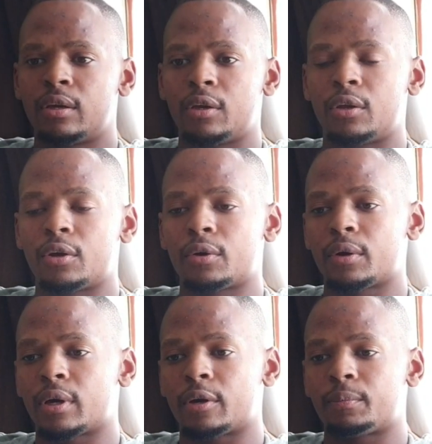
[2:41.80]
you know,
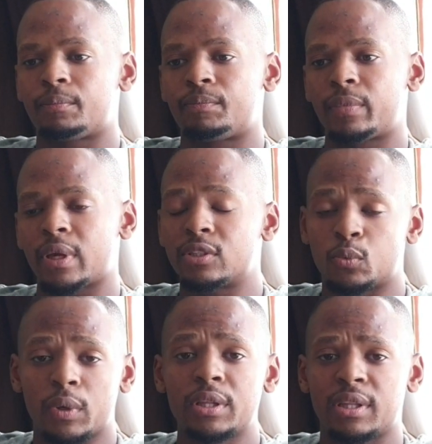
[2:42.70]
it's
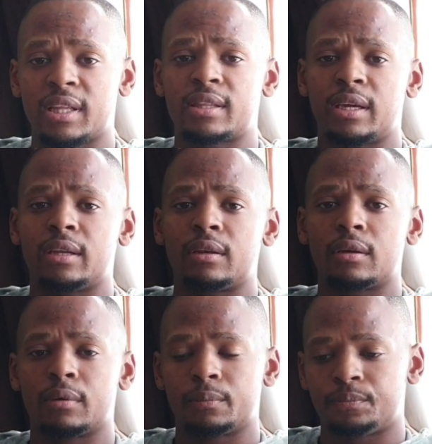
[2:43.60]
worth it at the end.
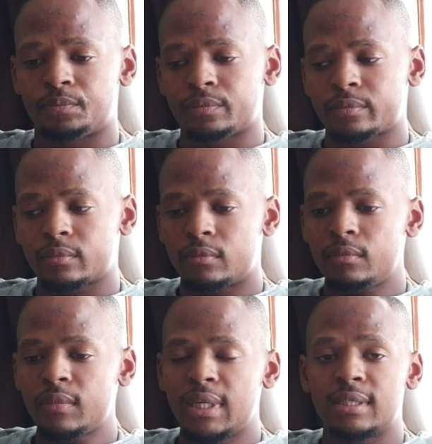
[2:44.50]

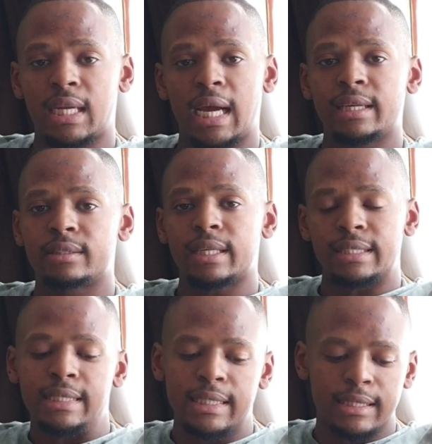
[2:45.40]
Try it
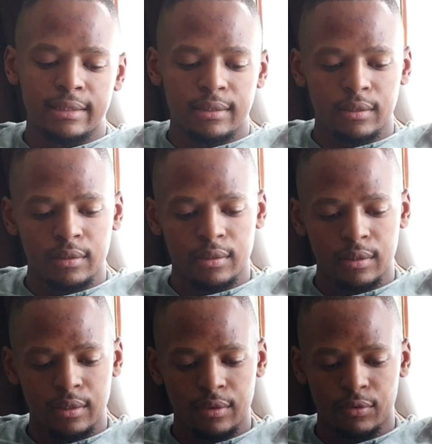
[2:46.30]
and see it
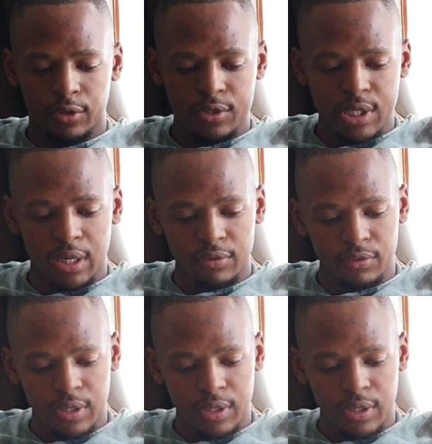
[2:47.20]
for yourself.